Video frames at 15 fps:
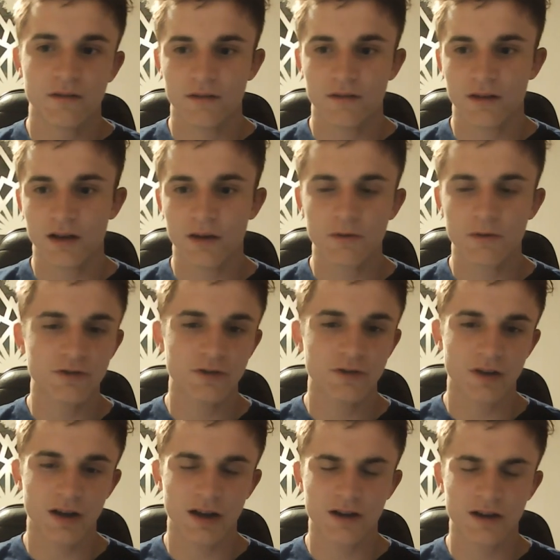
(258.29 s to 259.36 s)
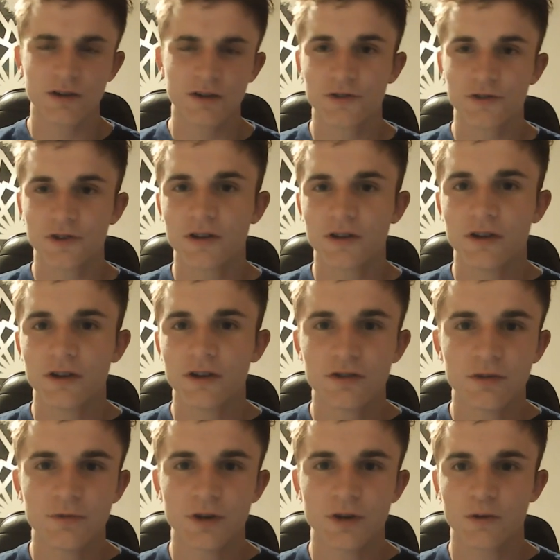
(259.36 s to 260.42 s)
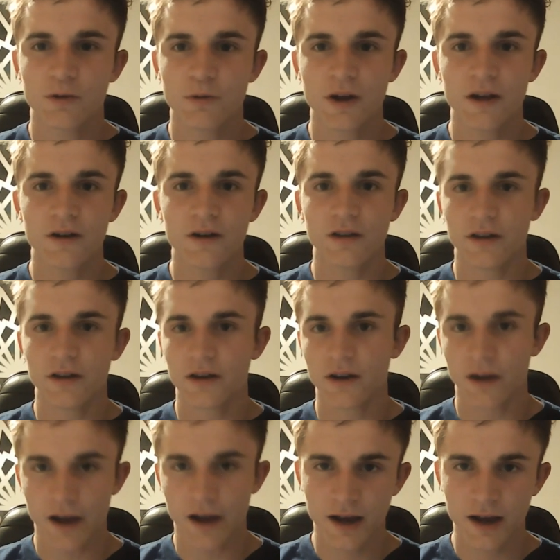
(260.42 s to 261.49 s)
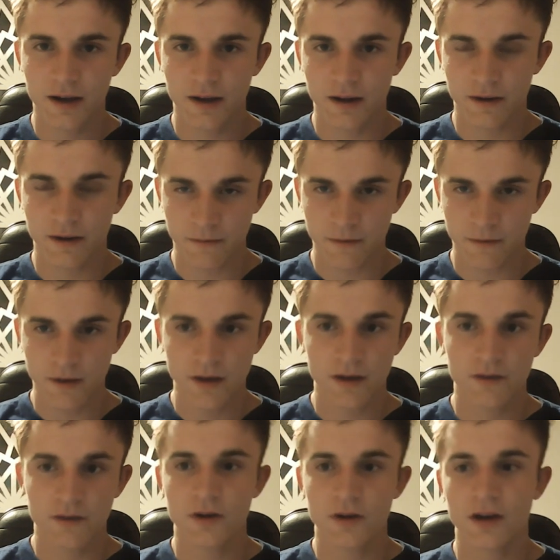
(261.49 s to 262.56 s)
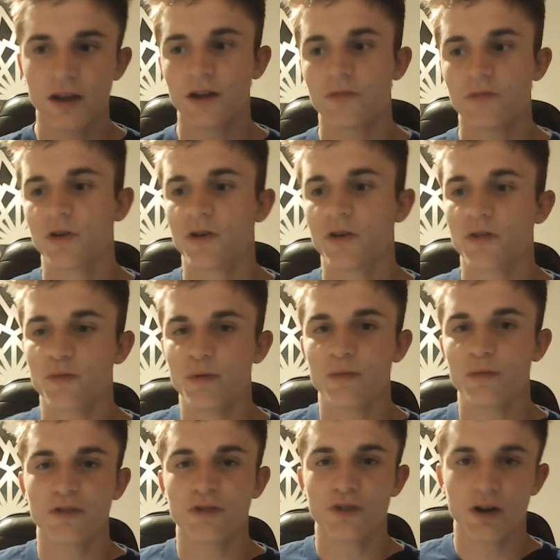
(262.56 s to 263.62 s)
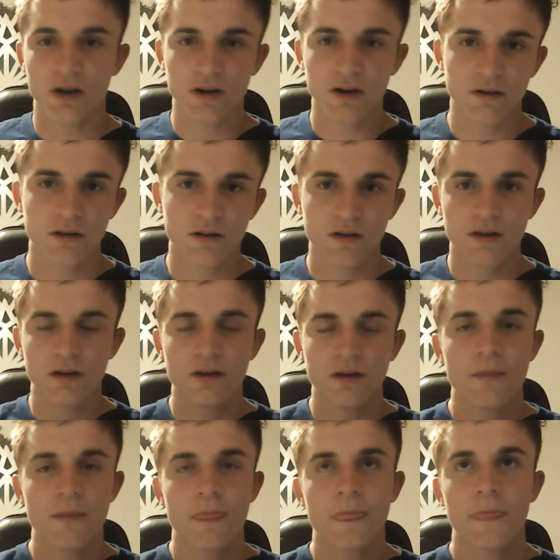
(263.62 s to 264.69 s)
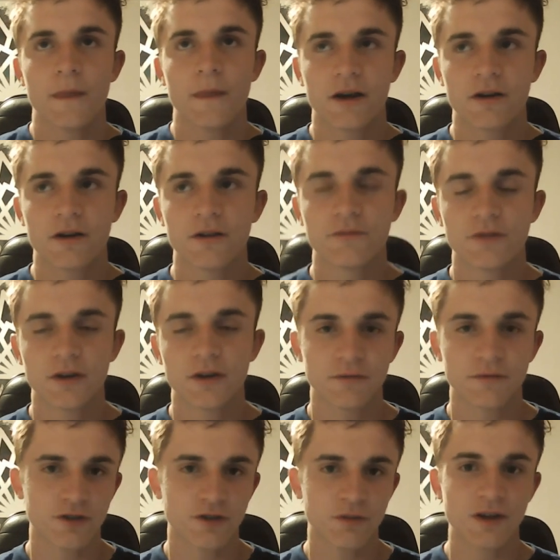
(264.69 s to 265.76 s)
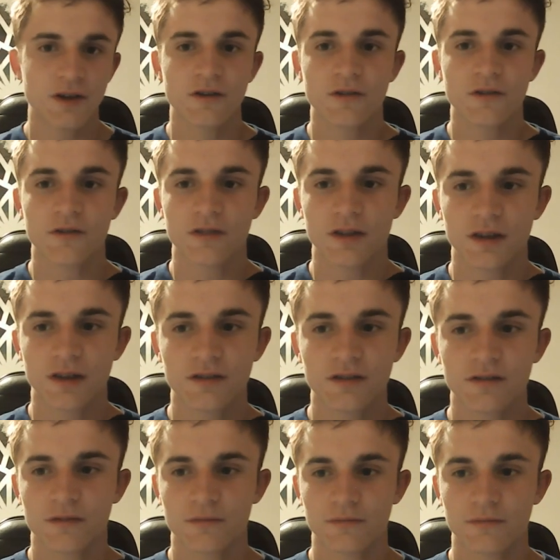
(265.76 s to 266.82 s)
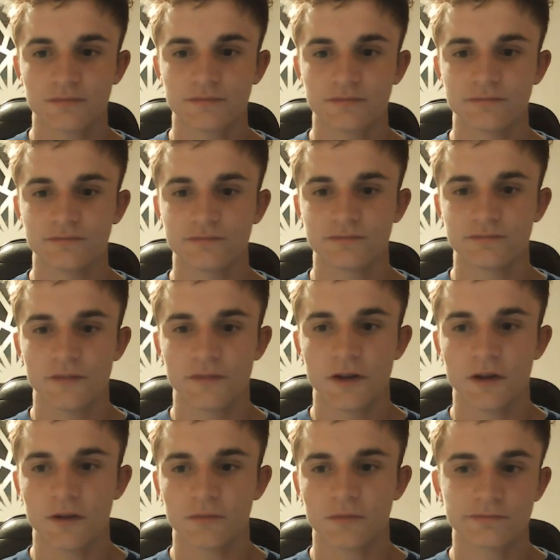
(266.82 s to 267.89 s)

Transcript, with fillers: I wish I could have started a YouTube channel way earlier had I not cared what other people thought. I could have done so many other things, you know,